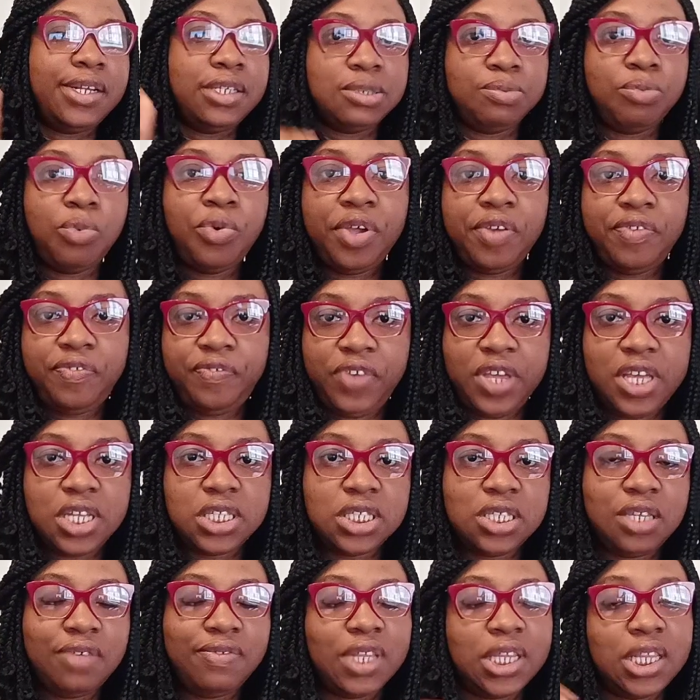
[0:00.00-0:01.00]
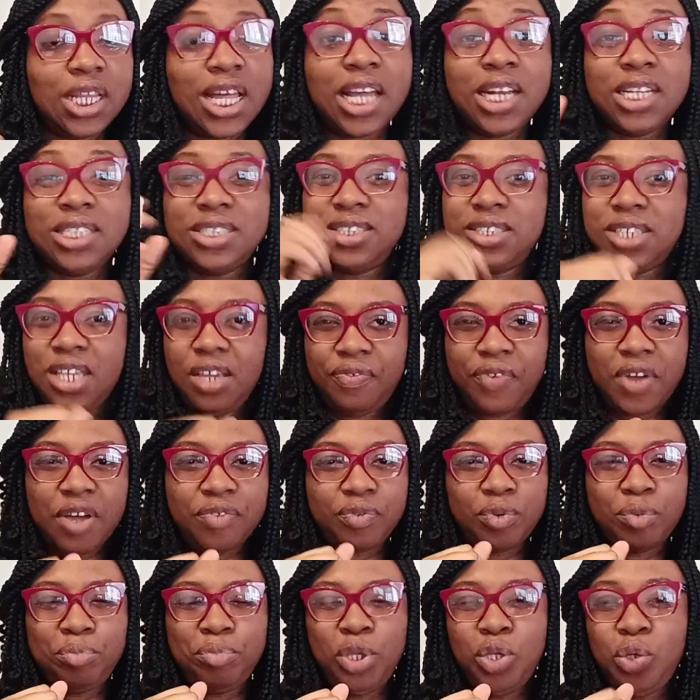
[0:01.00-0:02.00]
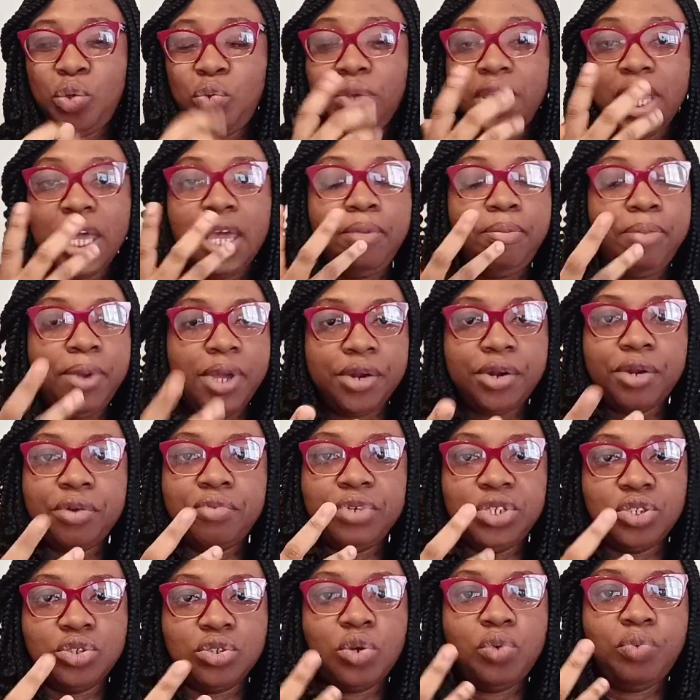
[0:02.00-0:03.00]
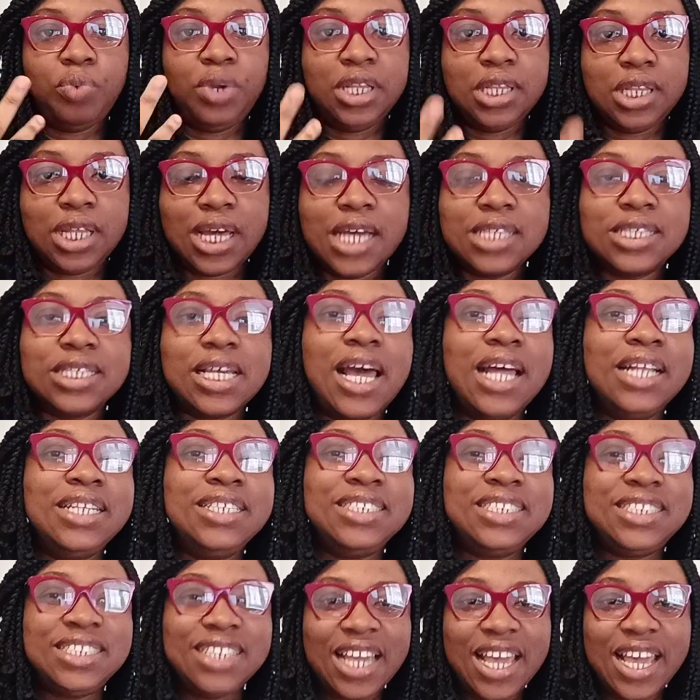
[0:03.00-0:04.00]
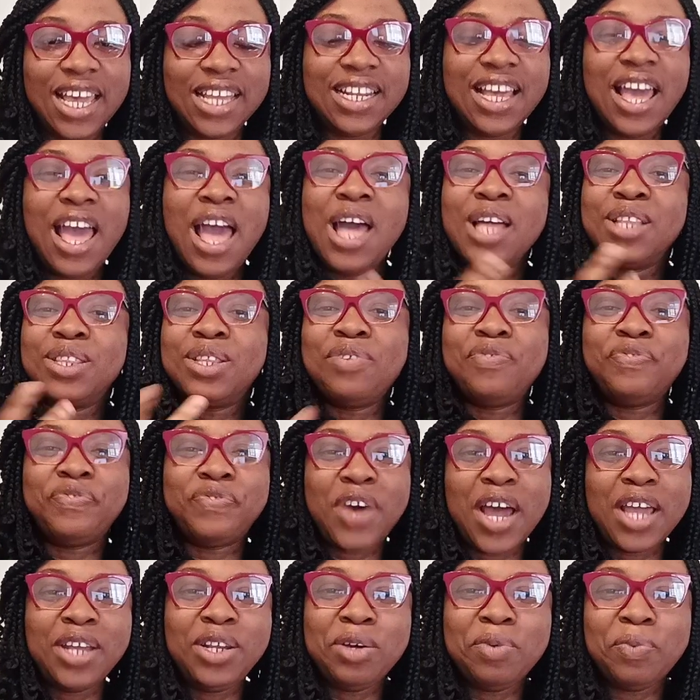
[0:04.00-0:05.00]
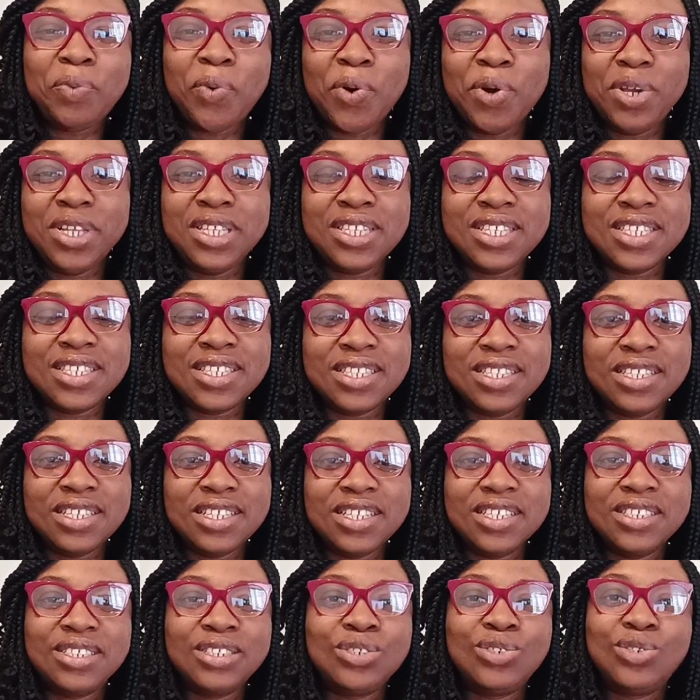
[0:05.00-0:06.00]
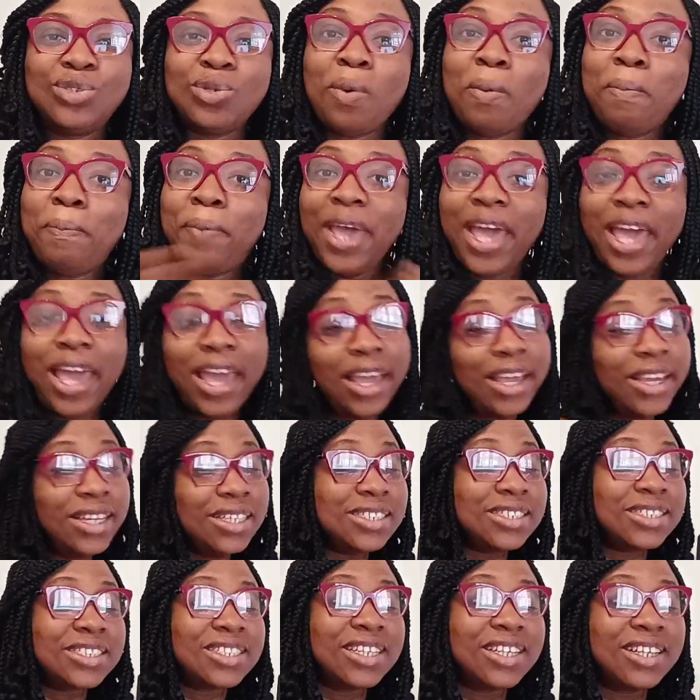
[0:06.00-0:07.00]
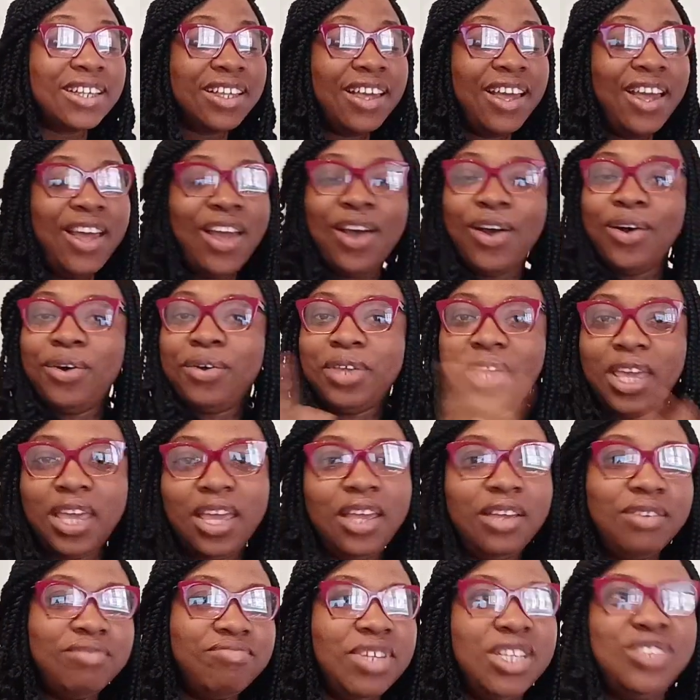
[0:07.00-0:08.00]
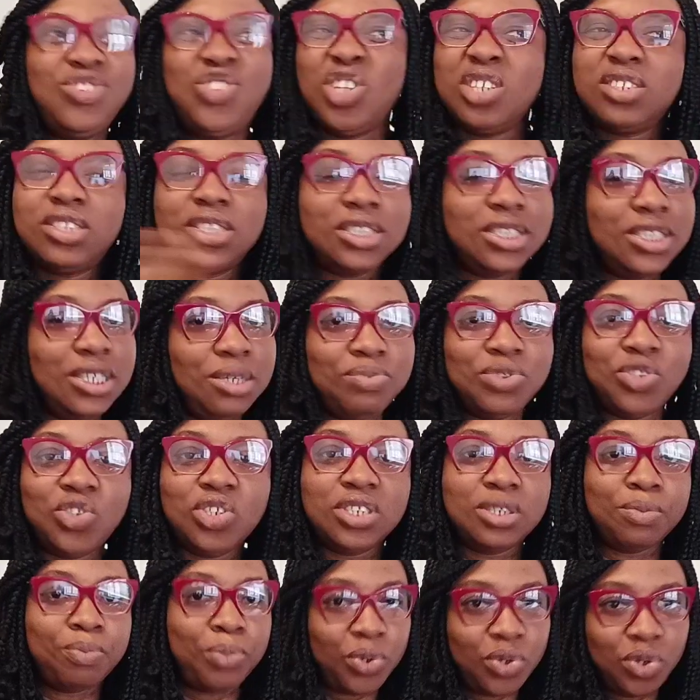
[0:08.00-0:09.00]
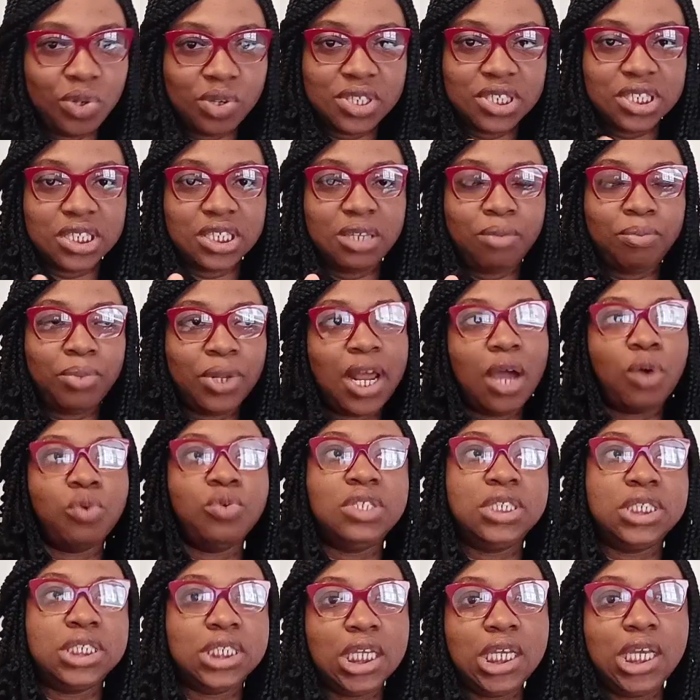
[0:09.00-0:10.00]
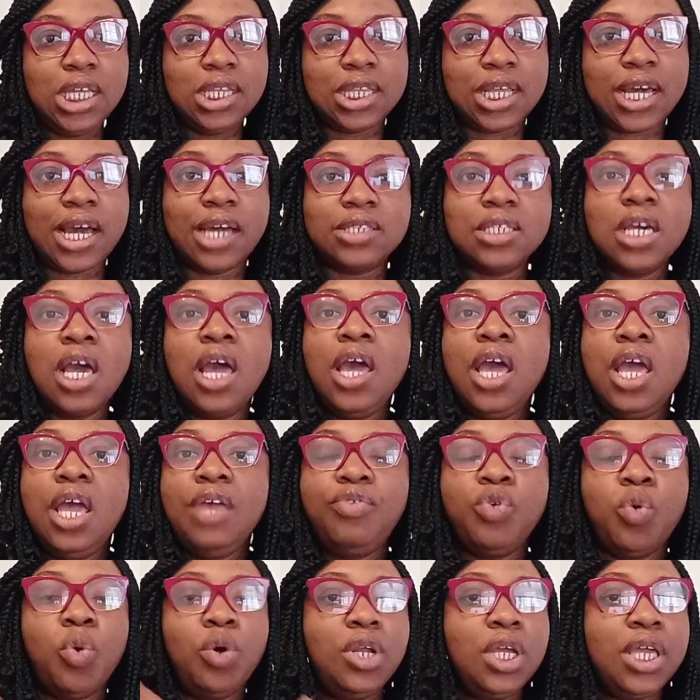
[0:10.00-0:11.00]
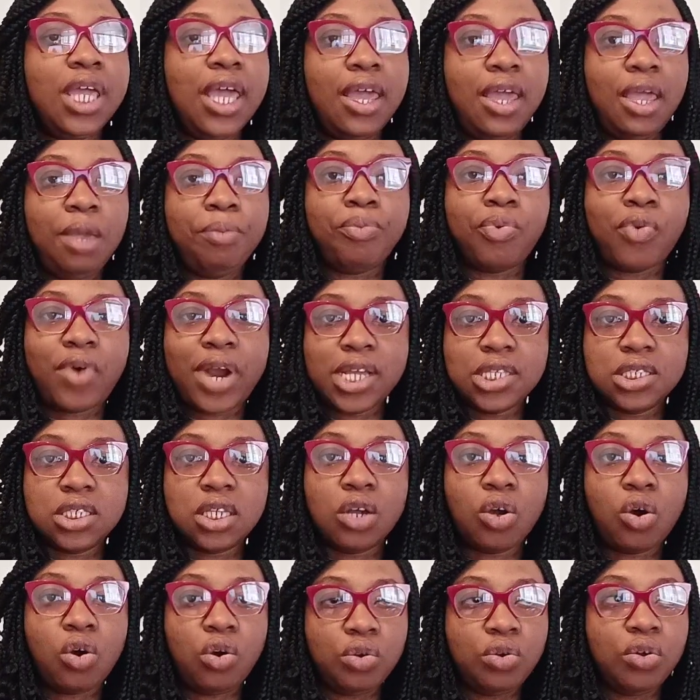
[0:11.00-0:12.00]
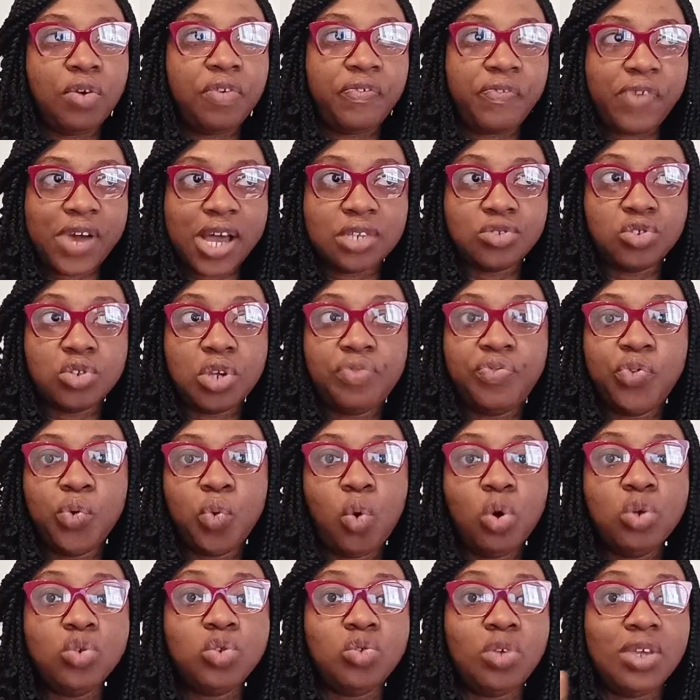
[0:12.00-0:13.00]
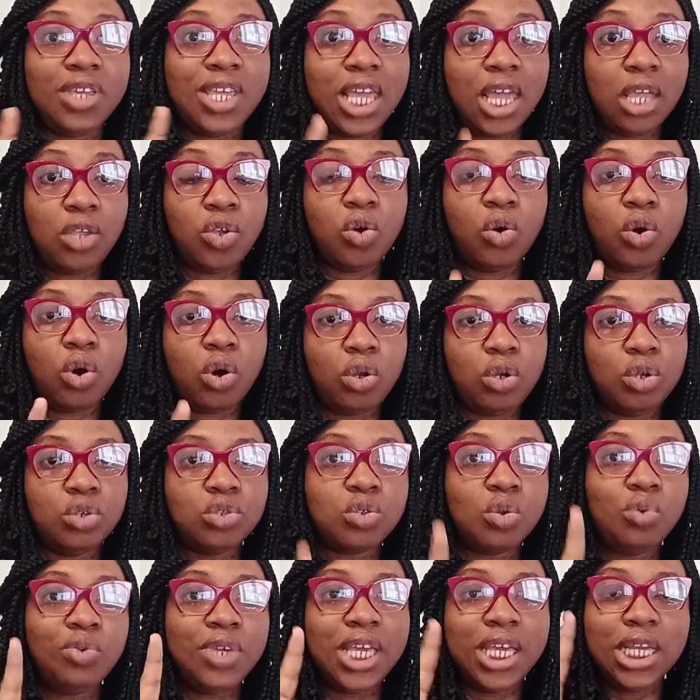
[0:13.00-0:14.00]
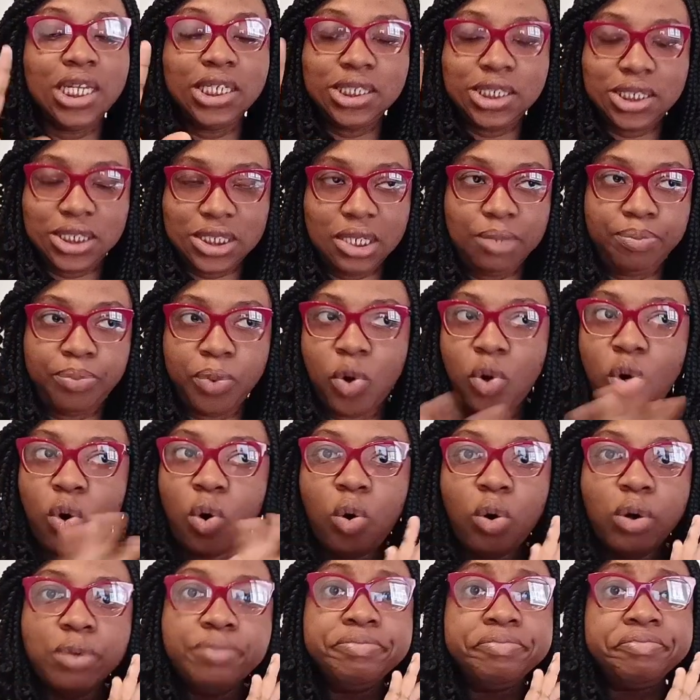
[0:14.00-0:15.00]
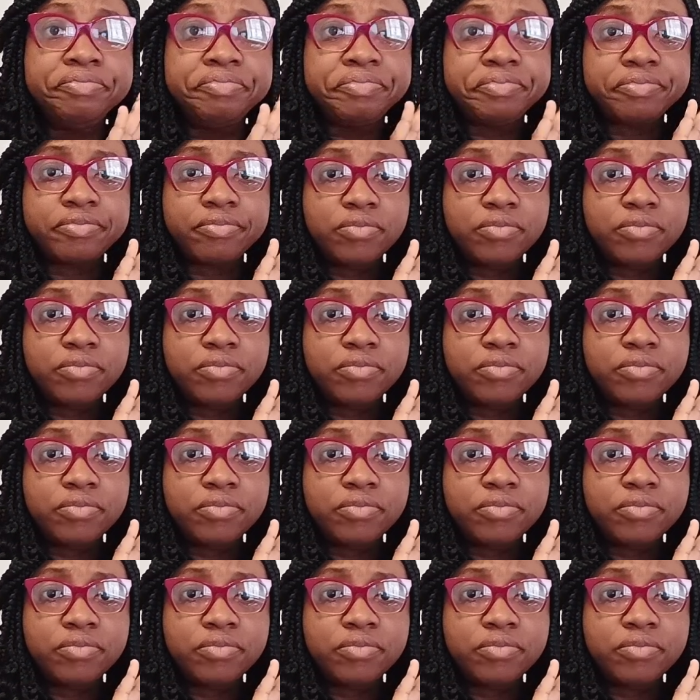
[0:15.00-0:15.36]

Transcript: That is more effective and that is safer for me. You'll get a better result with that. And then the final point is this, to paint. Okay, it's just a tip, it's just a bonus tip, but I would say that if you want to get a brighter color fast, or if you want to get your colors looking deep or